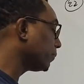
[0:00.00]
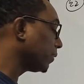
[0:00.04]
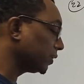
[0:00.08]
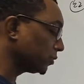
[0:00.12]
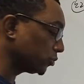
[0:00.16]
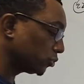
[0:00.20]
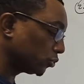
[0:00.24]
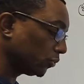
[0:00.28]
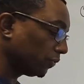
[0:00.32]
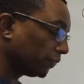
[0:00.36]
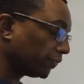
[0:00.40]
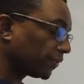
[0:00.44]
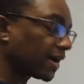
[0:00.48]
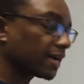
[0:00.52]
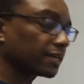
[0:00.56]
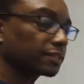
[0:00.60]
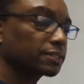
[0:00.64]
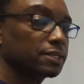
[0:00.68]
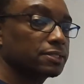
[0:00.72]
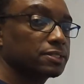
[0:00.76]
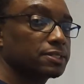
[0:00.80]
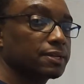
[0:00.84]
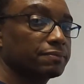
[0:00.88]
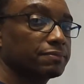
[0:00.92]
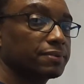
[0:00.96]
want two
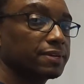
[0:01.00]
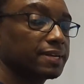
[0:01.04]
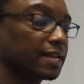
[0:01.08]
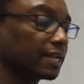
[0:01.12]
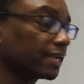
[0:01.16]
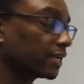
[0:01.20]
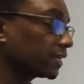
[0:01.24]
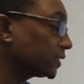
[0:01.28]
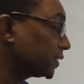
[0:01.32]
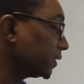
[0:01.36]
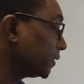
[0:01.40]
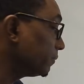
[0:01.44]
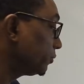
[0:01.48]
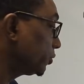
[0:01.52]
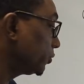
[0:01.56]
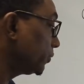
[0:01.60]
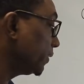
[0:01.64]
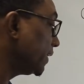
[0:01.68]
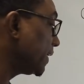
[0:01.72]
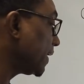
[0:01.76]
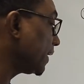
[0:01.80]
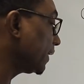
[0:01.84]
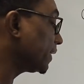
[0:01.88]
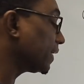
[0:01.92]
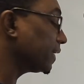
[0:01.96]
factors of negative
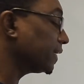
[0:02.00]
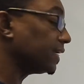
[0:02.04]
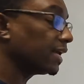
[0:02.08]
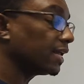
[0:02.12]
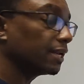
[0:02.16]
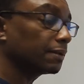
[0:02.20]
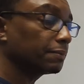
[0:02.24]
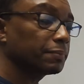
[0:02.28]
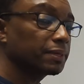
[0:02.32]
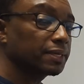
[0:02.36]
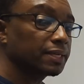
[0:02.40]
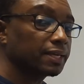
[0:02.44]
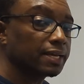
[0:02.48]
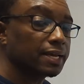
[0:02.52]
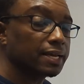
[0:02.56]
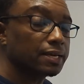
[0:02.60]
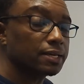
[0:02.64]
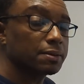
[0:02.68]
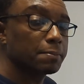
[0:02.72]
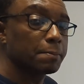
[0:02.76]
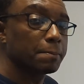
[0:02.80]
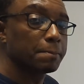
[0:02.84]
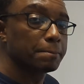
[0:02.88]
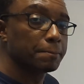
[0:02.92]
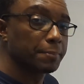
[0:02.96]
3 that can help me to
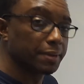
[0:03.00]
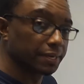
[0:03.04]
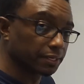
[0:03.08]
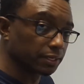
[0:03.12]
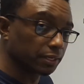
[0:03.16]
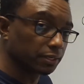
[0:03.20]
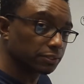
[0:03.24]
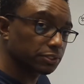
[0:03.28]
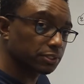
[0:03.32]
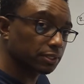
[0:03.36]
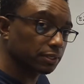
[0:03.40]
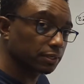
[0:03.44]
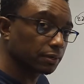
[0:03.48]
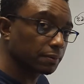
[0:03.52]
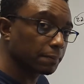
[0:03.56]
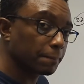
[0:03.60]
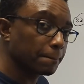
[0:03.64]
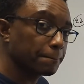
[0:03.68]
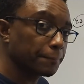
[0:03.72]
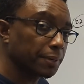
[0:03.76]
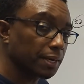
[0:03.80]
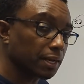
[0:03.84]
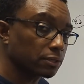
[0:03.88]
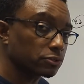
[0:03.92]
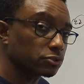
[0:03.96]
get the middle
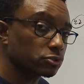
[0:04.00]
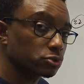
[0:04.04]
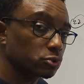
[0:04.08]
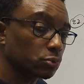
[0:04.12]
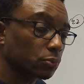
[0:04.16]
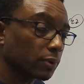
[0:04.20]
term plus